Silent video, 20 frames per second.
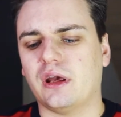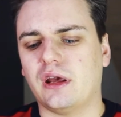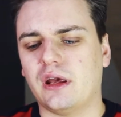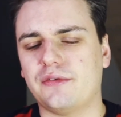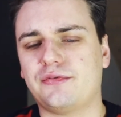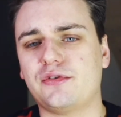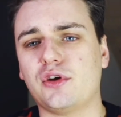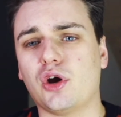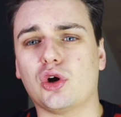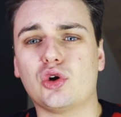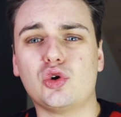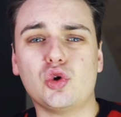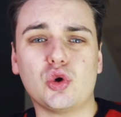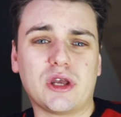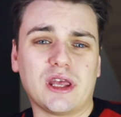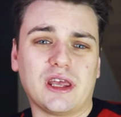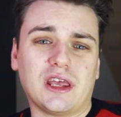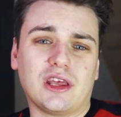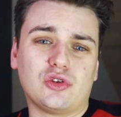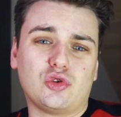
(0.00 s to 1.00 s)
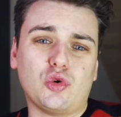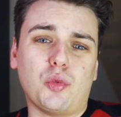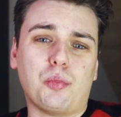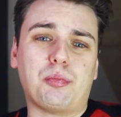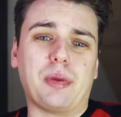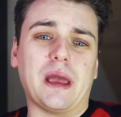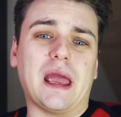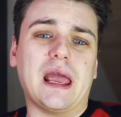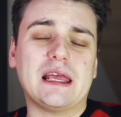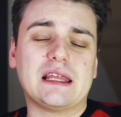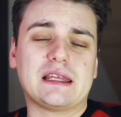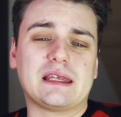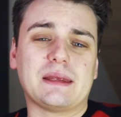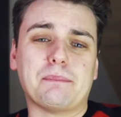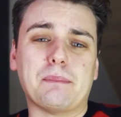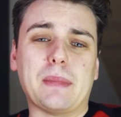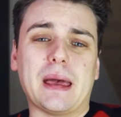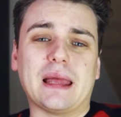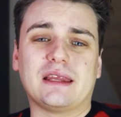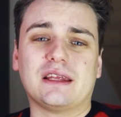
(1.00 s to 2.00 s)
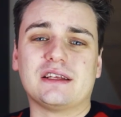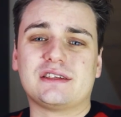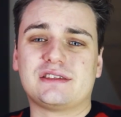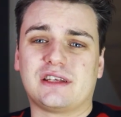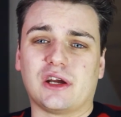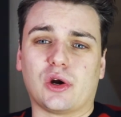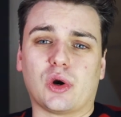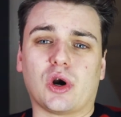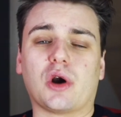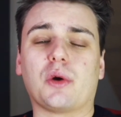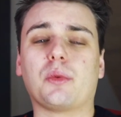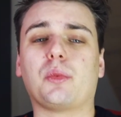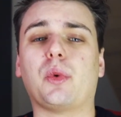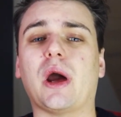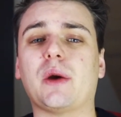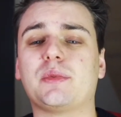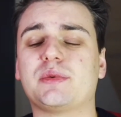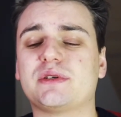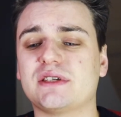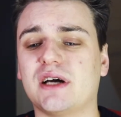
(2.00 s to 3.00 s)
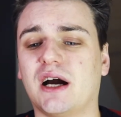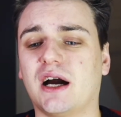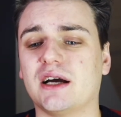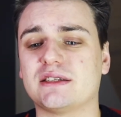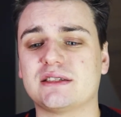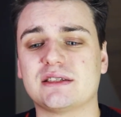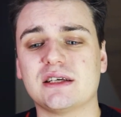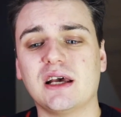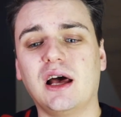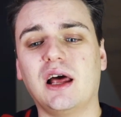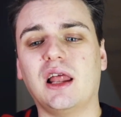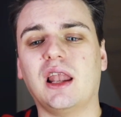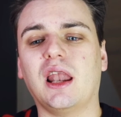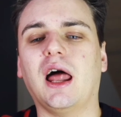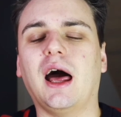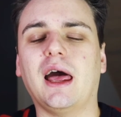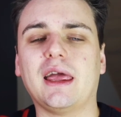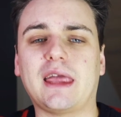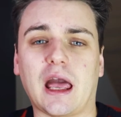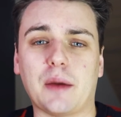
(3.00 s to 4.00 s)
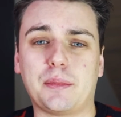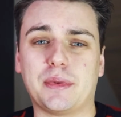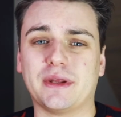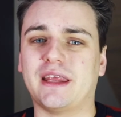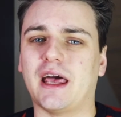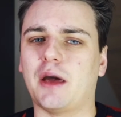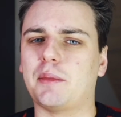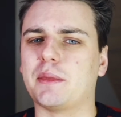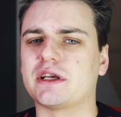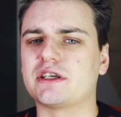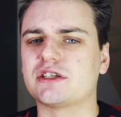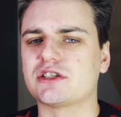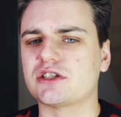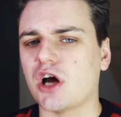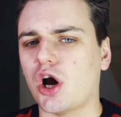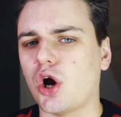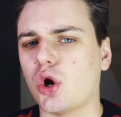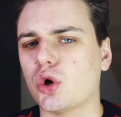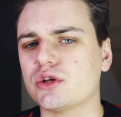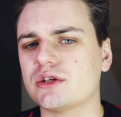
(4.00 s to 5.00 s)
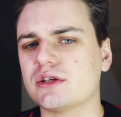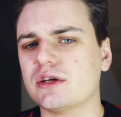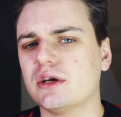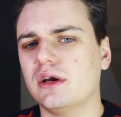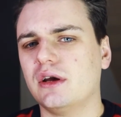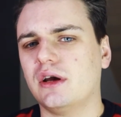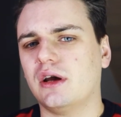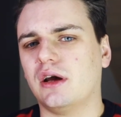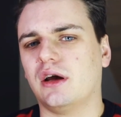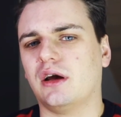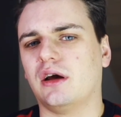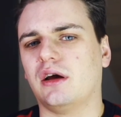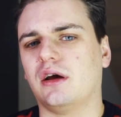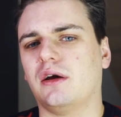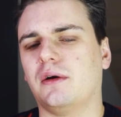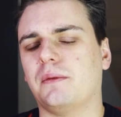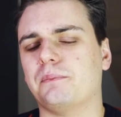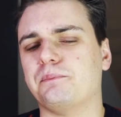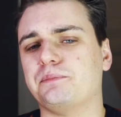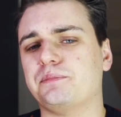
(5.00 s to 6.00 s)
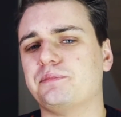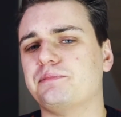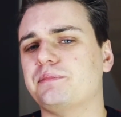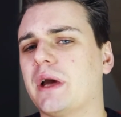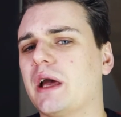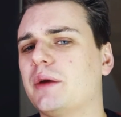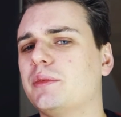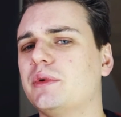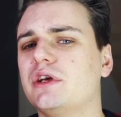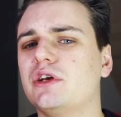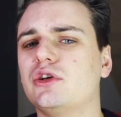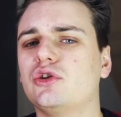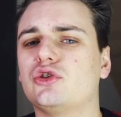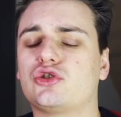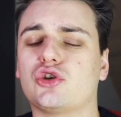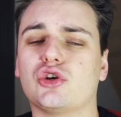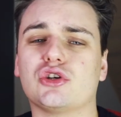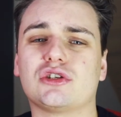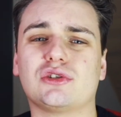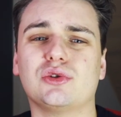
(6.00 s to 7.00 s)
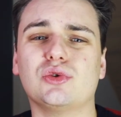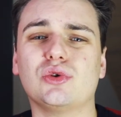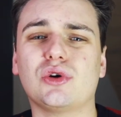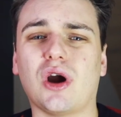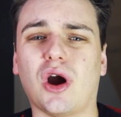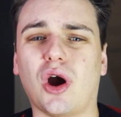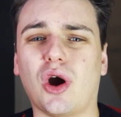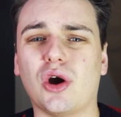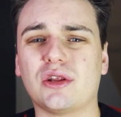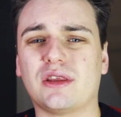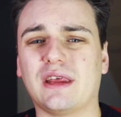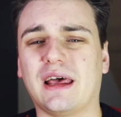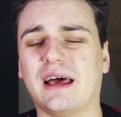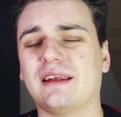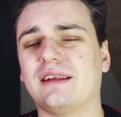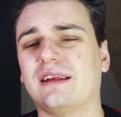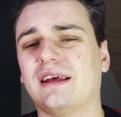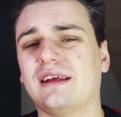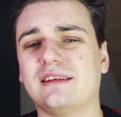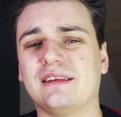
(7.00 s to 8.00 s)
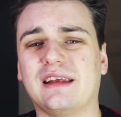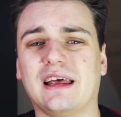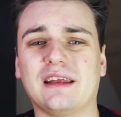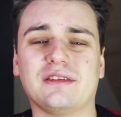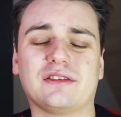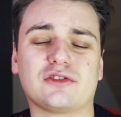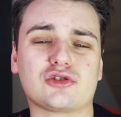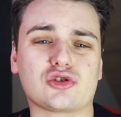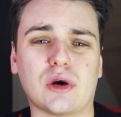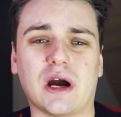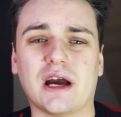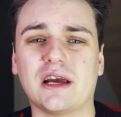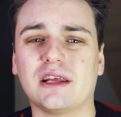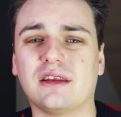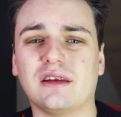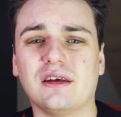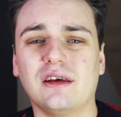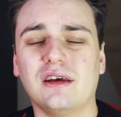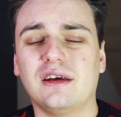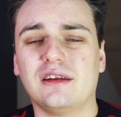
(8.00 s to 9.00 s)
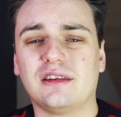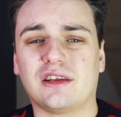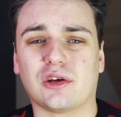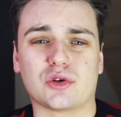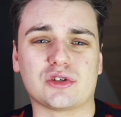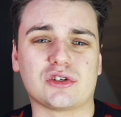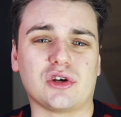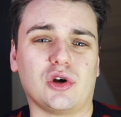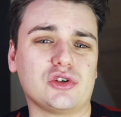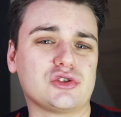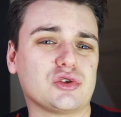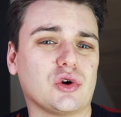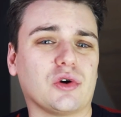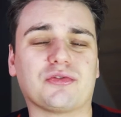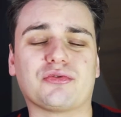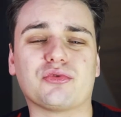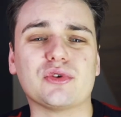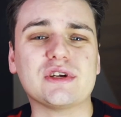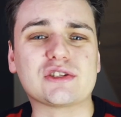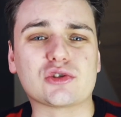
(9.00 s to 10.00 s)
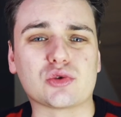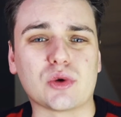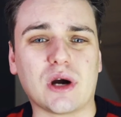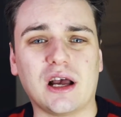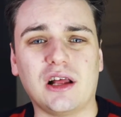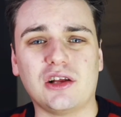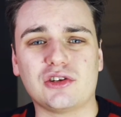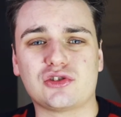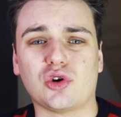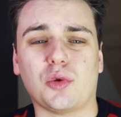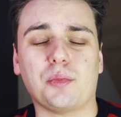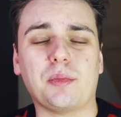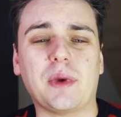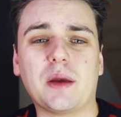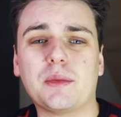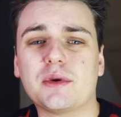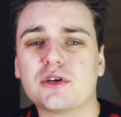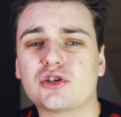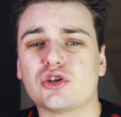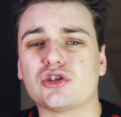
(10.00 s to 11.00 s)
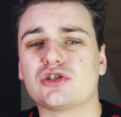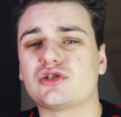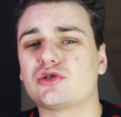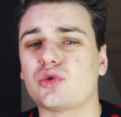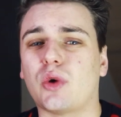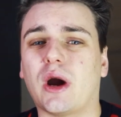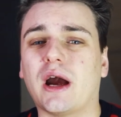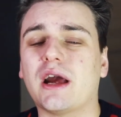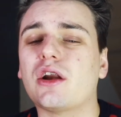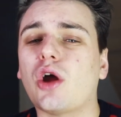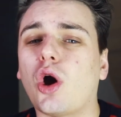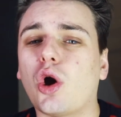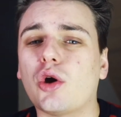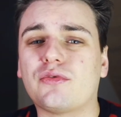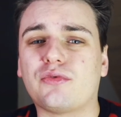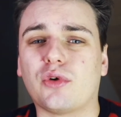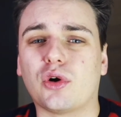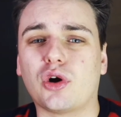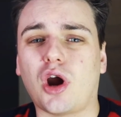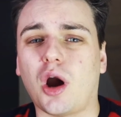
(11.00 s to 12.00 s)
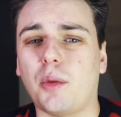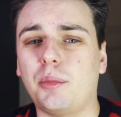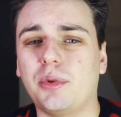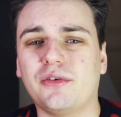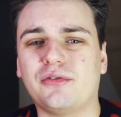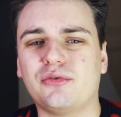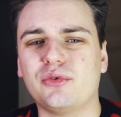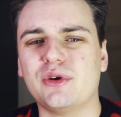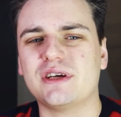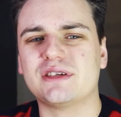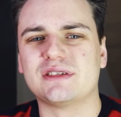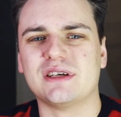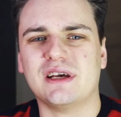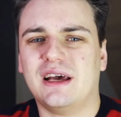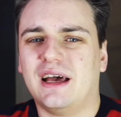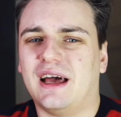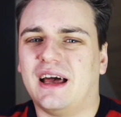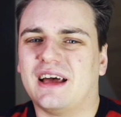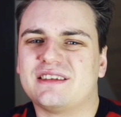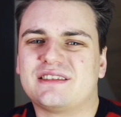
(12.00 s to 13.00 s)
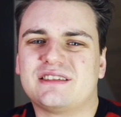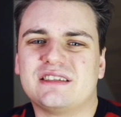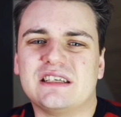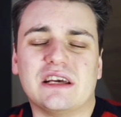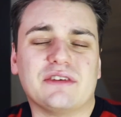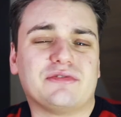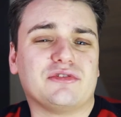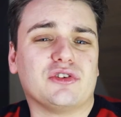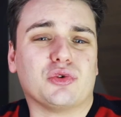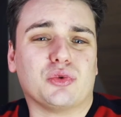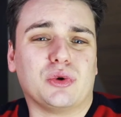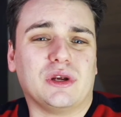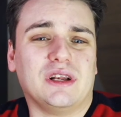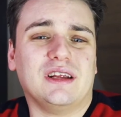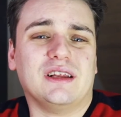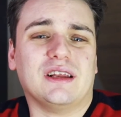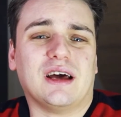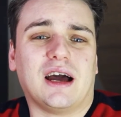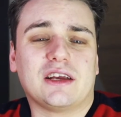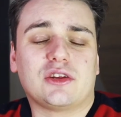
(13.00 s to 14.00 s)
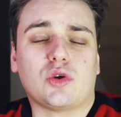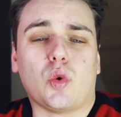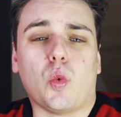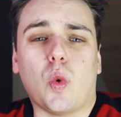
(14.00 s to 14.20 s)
if you're looking into paid methods, there are websites like Epidemic Sound. Maybe you just look out and try it. There is also a free trial, so maybe just try it out for a couple of weeks and see if you really like the